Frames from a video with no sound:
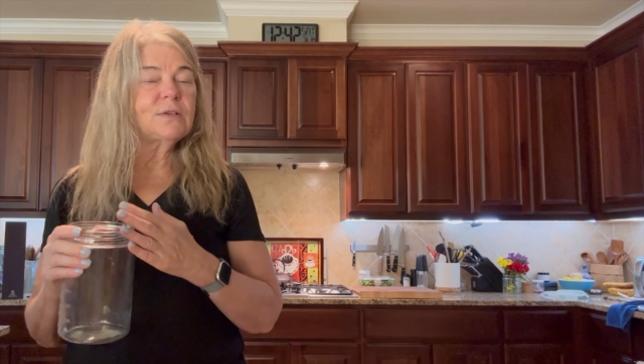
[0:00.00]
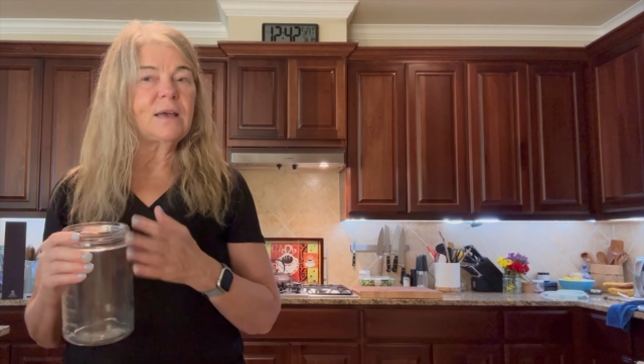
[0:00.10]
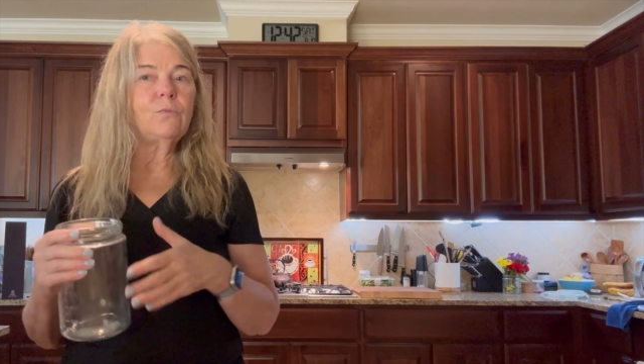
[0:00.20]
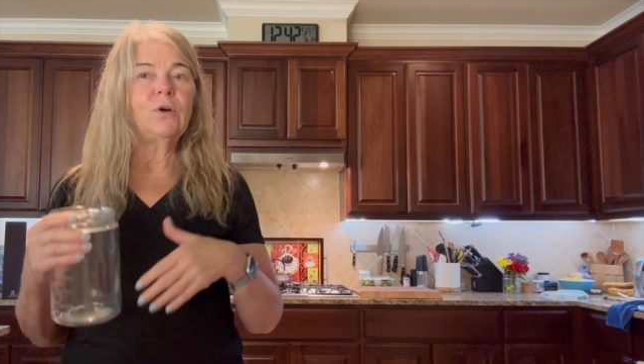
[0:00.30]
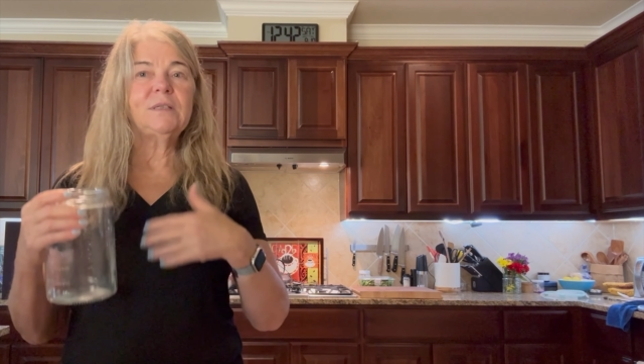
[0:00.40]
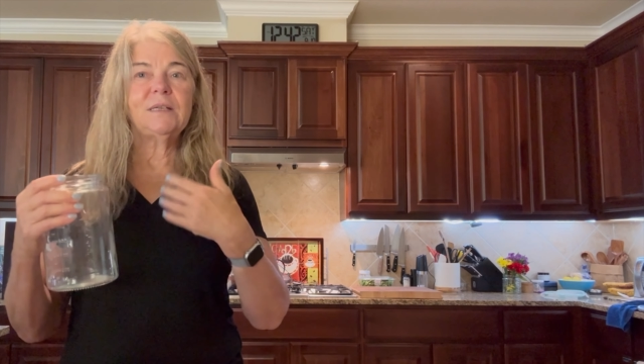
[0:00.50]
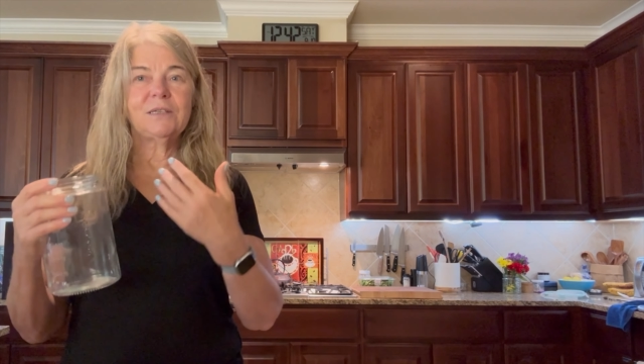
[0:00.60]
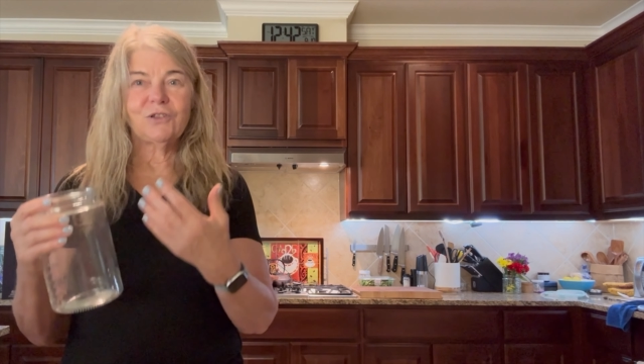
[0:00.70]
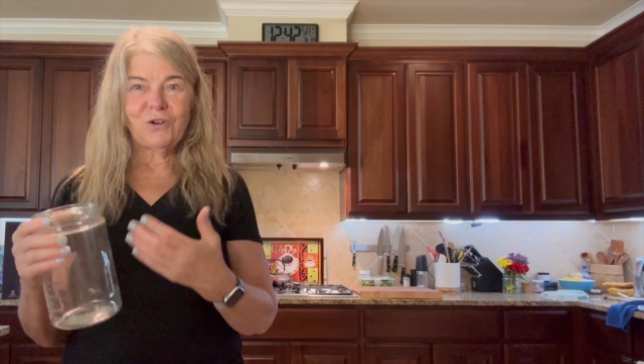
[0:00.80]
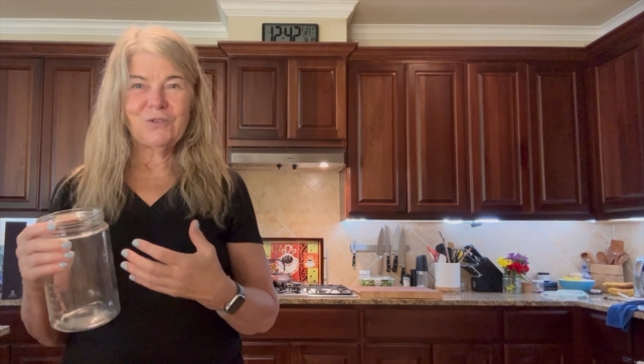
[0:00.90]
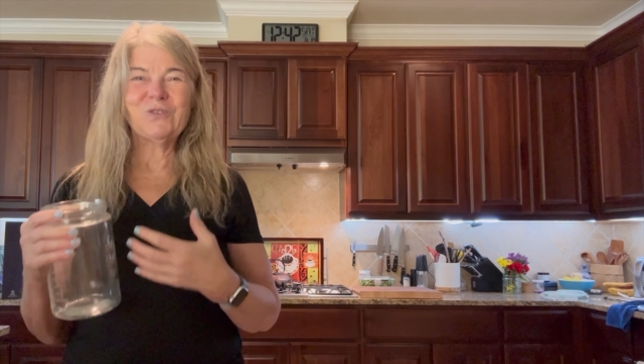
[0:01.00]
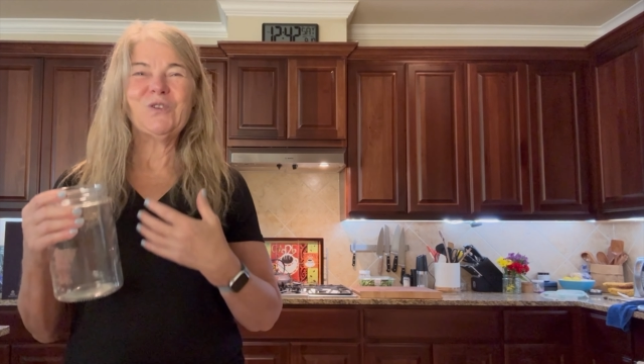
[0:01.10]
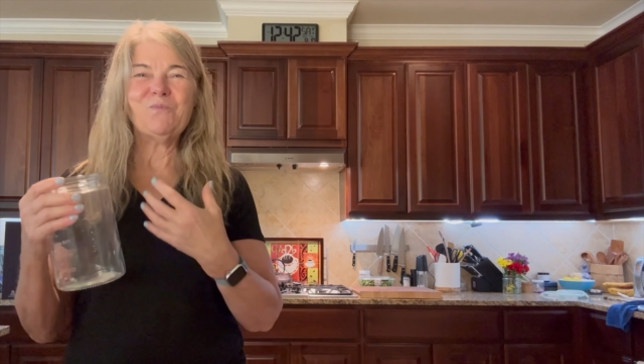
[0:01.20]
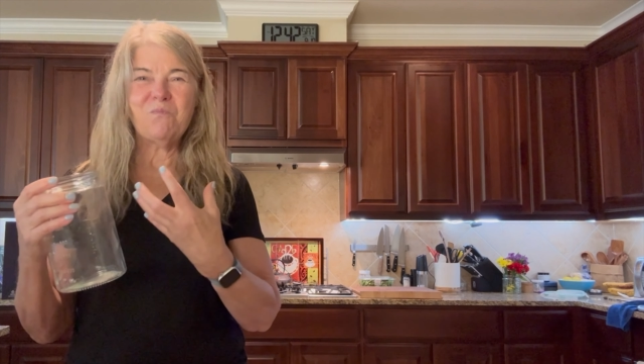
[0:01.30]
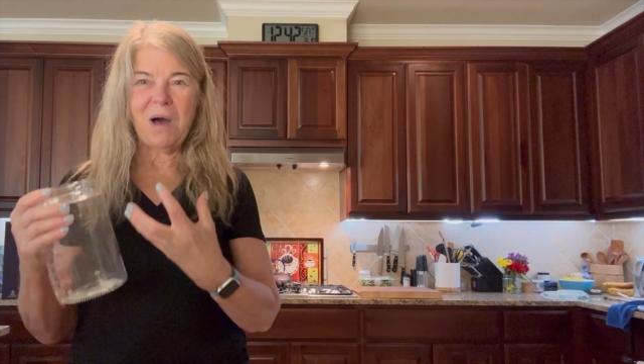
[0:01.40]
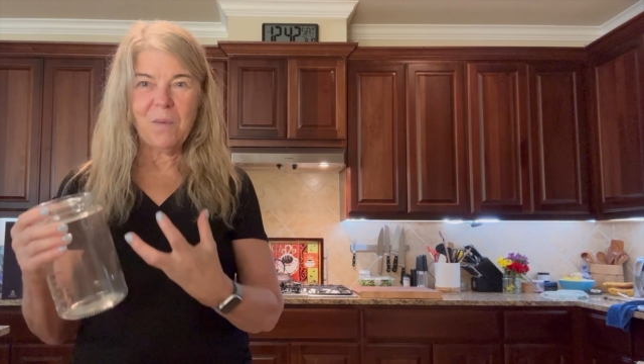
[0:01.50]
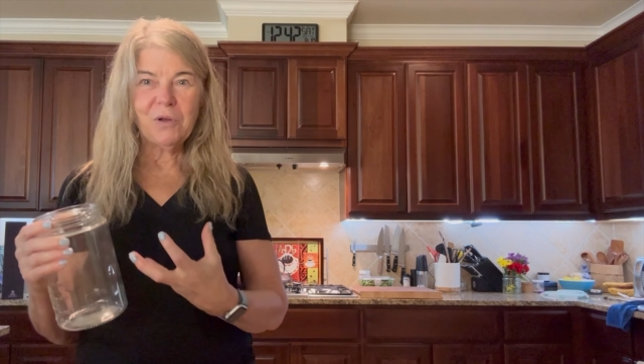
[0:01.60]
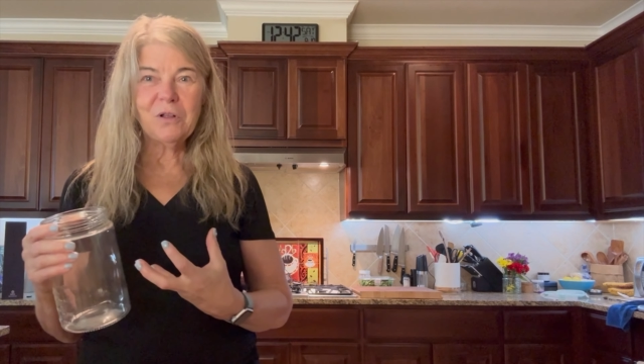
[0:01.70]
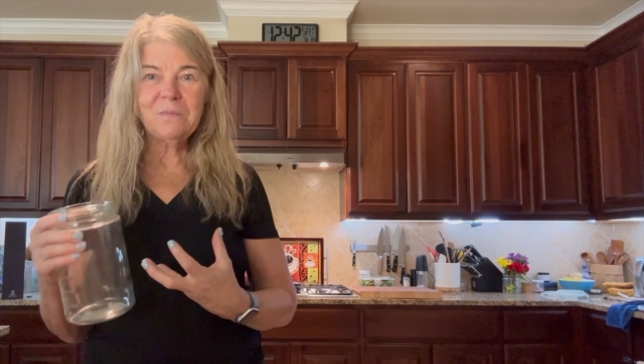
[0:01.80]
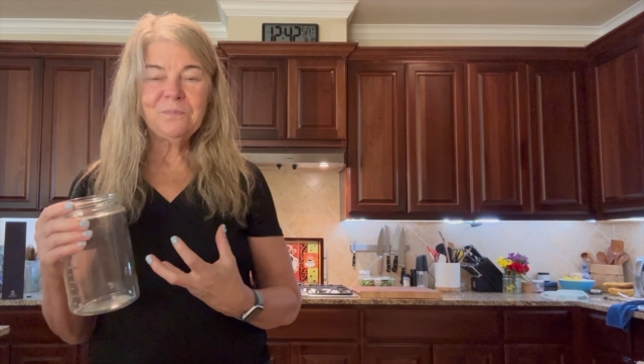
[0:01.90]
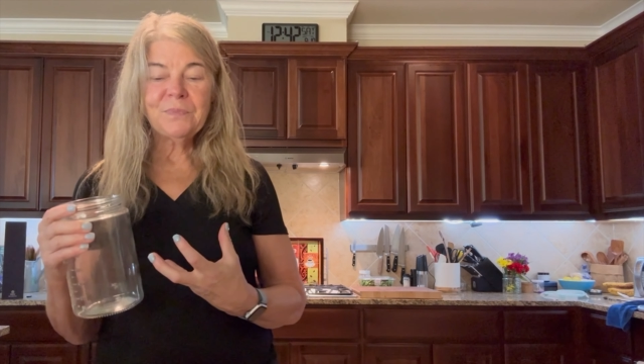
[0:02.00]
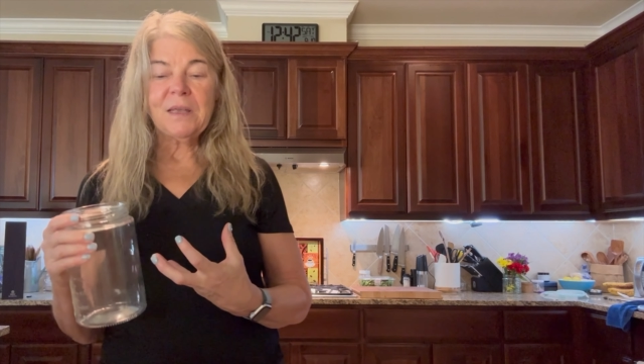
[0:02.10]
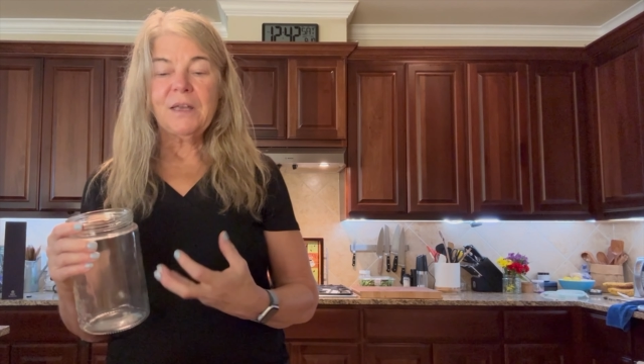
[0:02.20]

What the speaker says: And once it starts to bubble,